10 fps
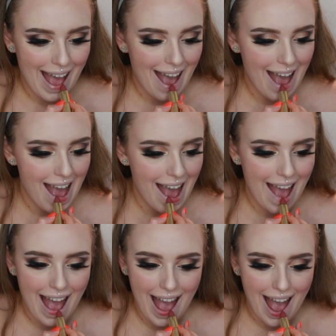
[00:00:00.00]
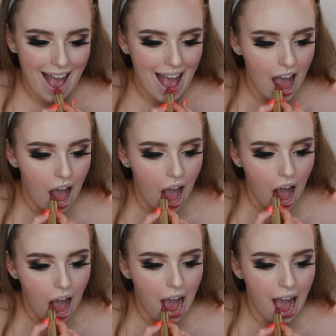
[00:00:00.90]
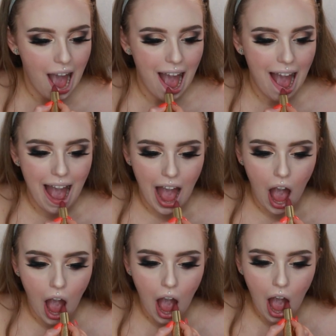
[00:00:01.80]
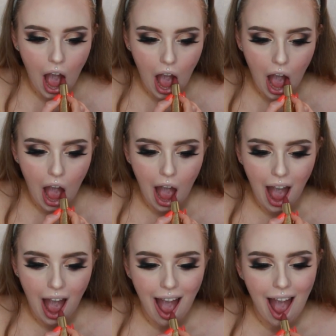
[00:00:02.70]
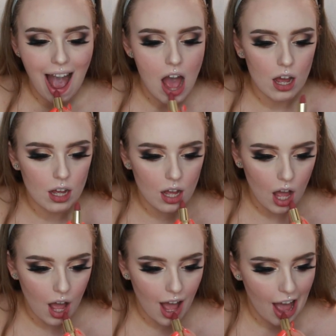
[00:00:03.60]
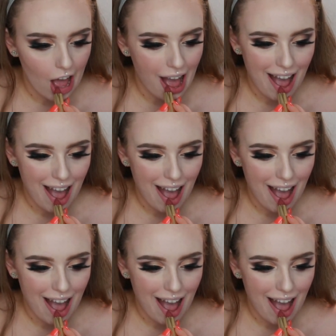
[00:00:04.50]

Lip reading: [no speech]